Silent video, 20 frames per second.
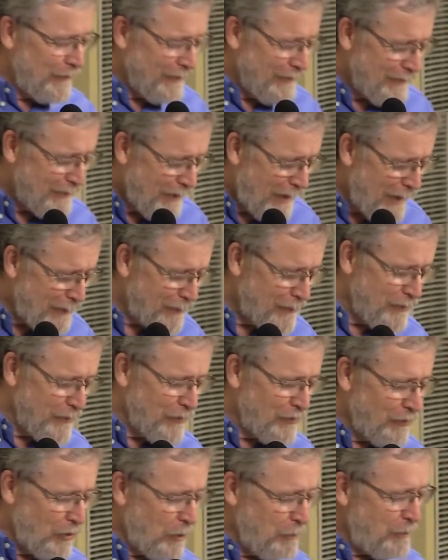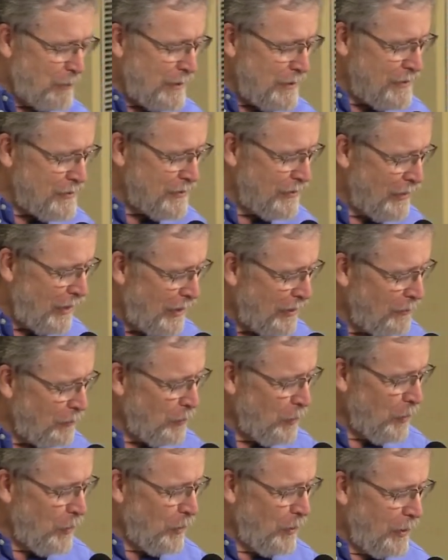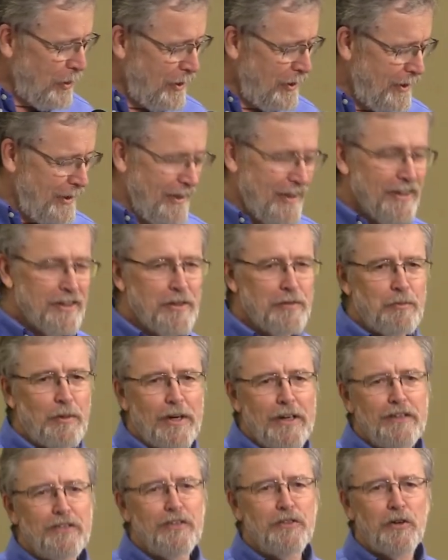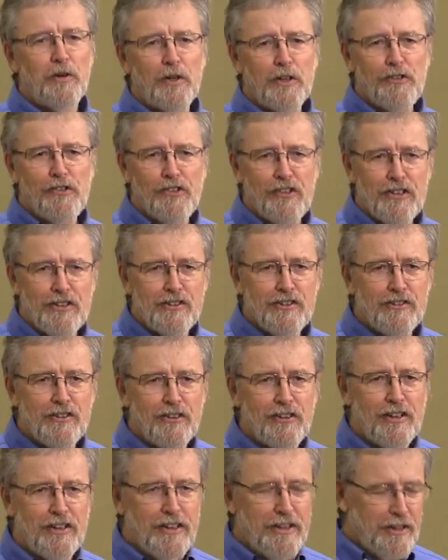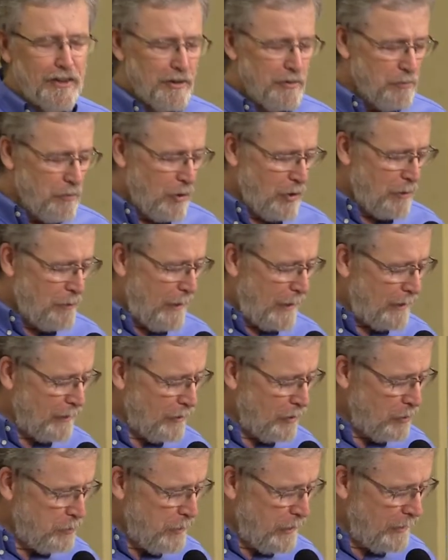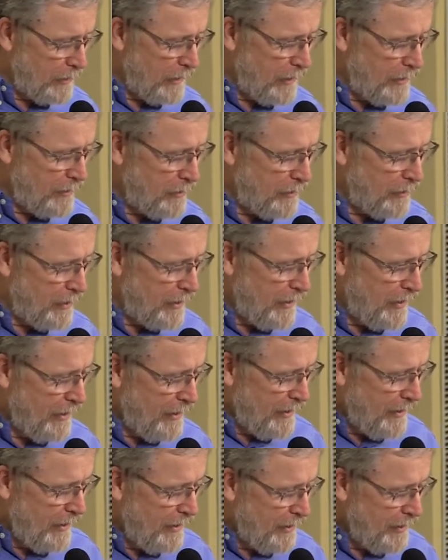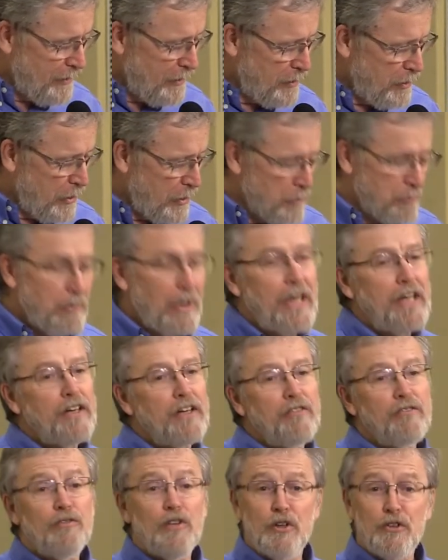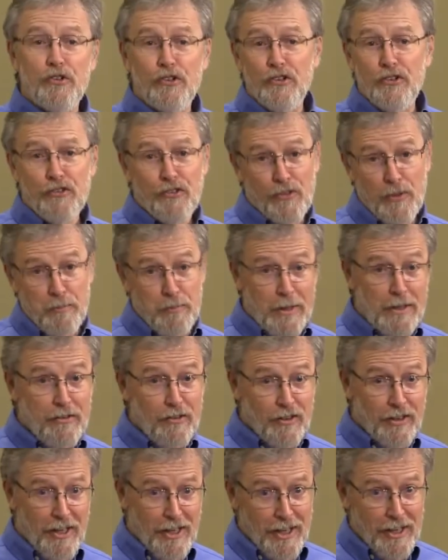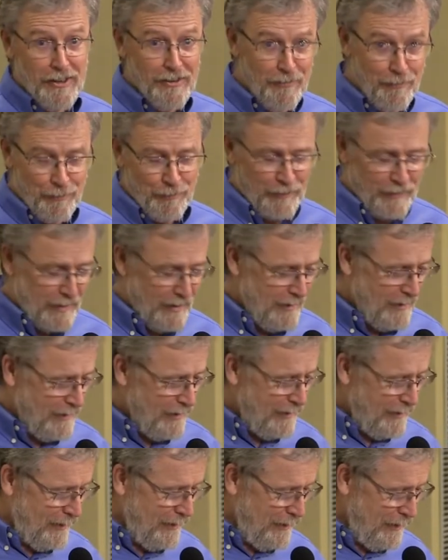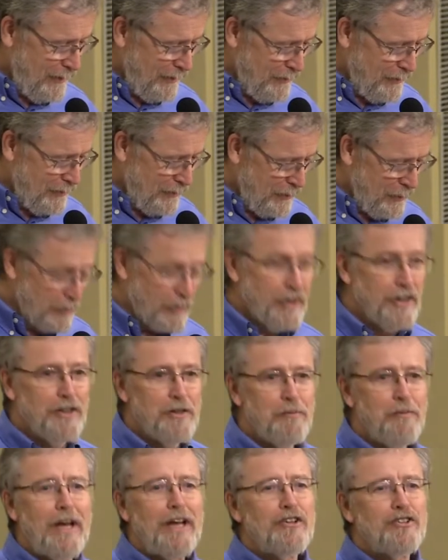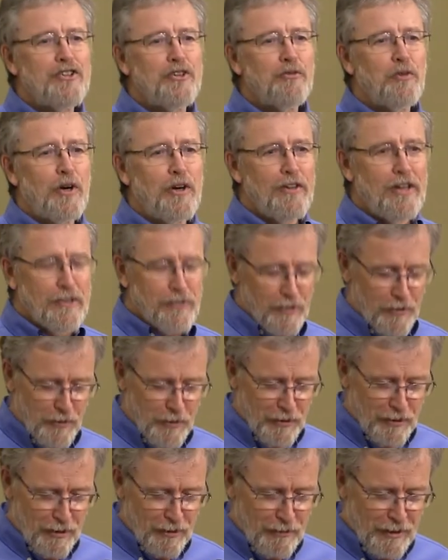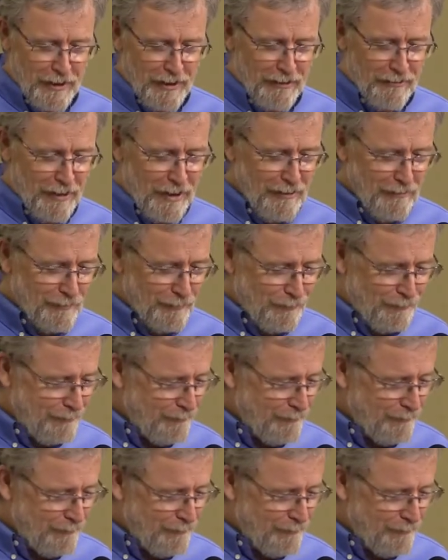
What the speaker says: Taxes for Peace, Not War, and a brand new organization you're going to hear more about a little bit later, The Planet versus the Pentagon. And you can imagine where that's going already, right?